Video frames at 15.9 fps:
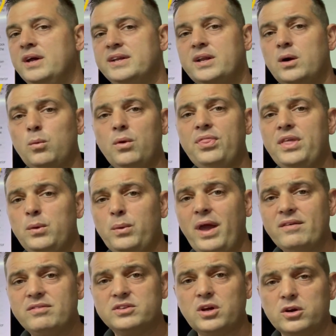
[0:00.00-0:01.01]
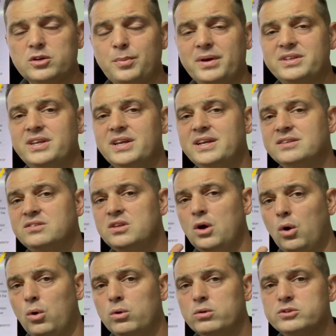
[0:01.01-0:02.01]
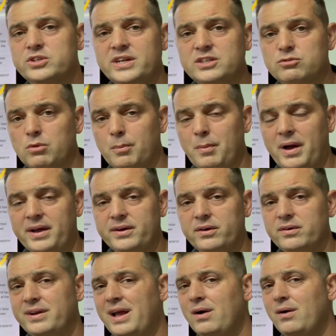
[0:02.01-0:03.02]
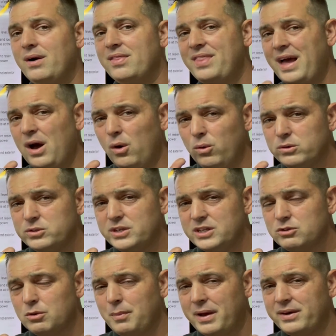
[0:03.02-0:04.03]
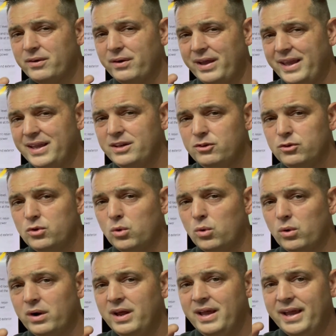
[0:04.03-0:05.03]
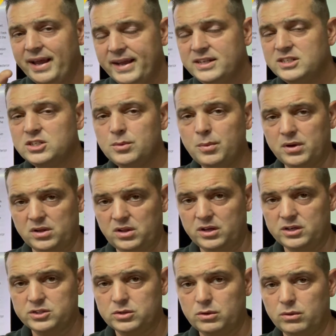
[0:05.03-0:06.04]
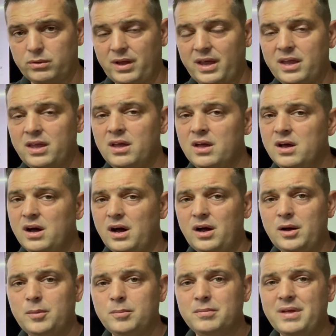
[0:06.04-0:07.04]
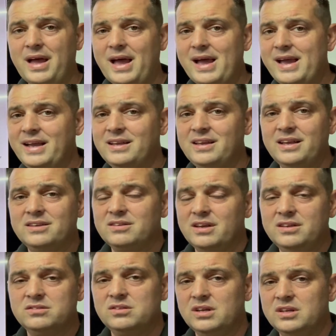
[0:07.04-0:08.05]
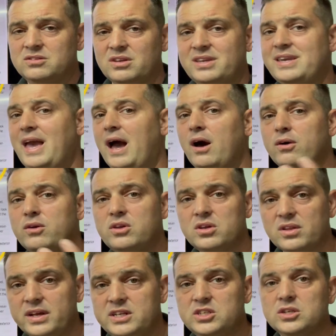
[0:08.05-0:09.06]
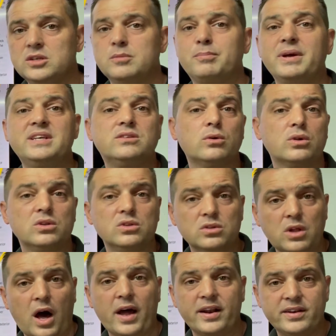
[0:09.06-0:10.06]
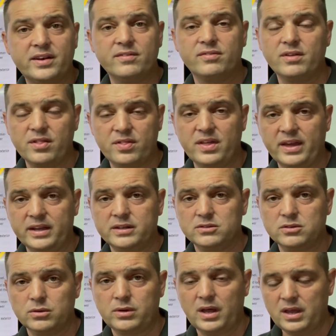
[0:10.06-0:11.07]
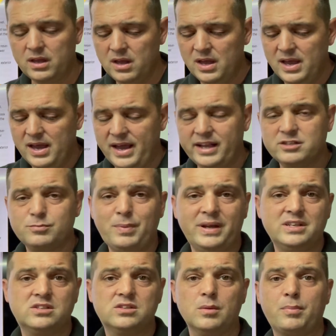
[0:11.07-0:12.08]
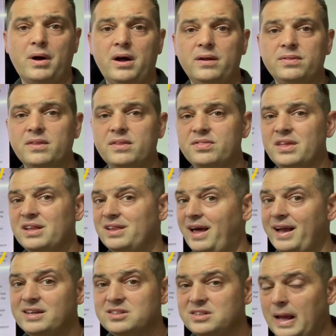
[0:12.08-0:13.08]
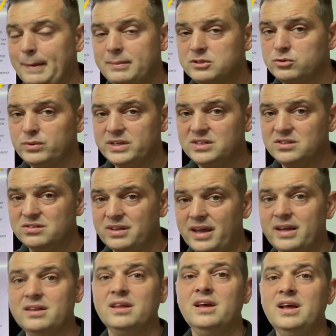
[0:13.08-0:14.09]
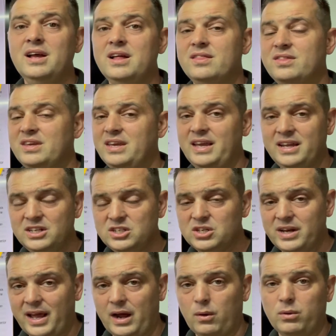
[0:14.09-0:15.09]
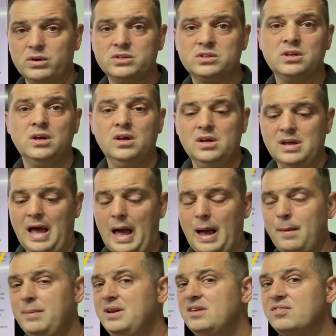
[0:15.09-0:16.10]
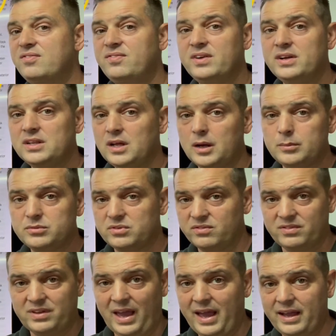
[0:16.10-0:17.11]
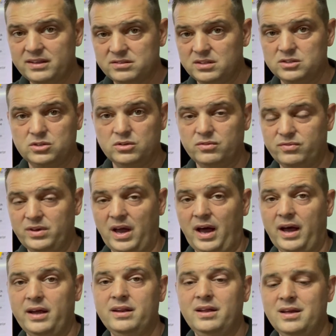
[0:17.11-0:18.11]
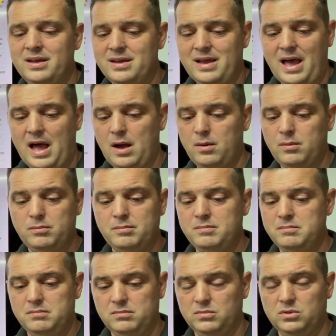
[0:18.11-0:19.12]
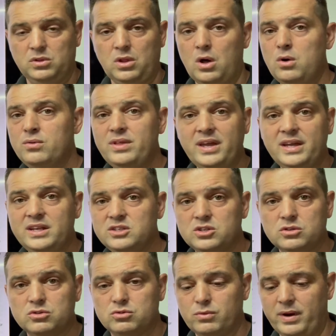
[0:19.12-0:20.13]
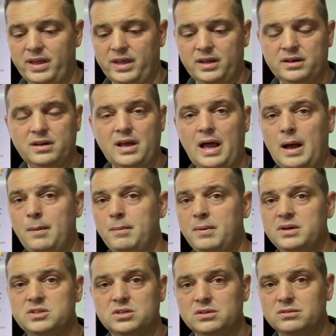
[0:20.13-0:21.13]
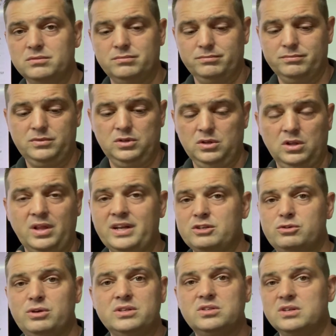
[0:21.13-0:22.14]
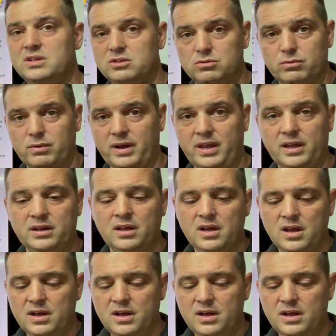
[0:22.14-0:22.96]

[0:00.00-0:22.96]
Now, one thing we haven't talked about yet is the oil change reminder. Now, that oil change reminder in your instrument cluster, okay, is a calculation based on a lot of different things, okay? It's based upon the last time it's reset, the engine hours, how many fill-ups of gas that you've got, how long the engines ran, how much electricity ran.